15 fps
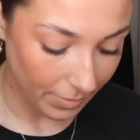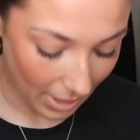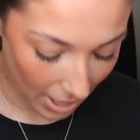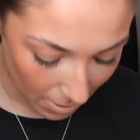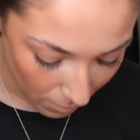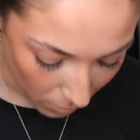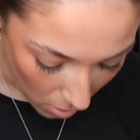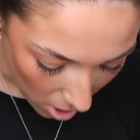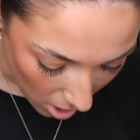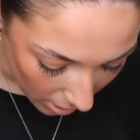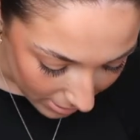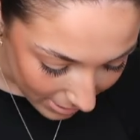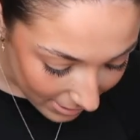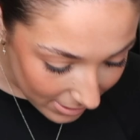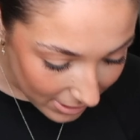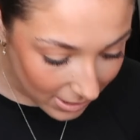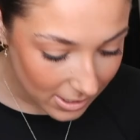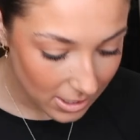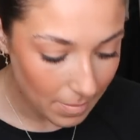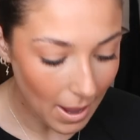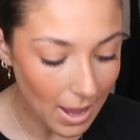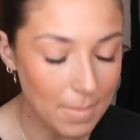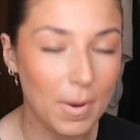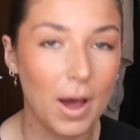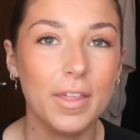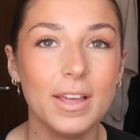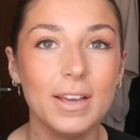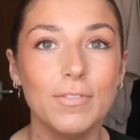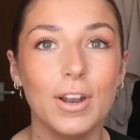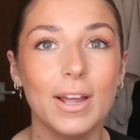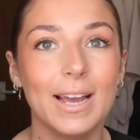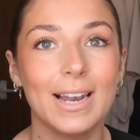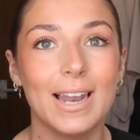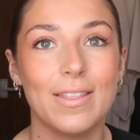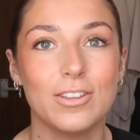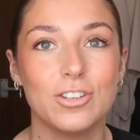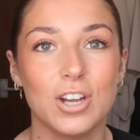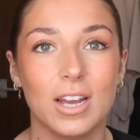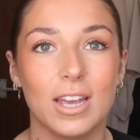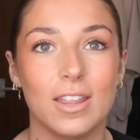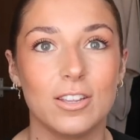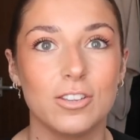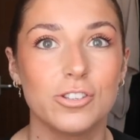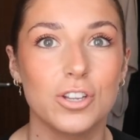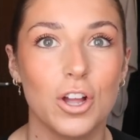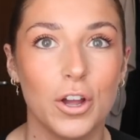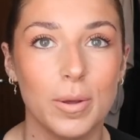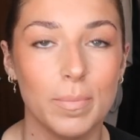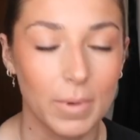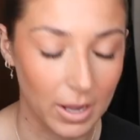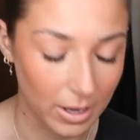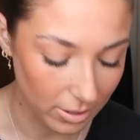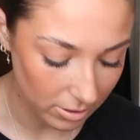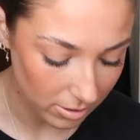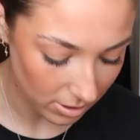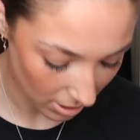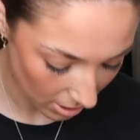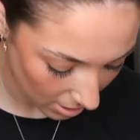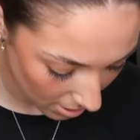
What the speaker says: It was £60, but I think for like a leather jacket that's timeless.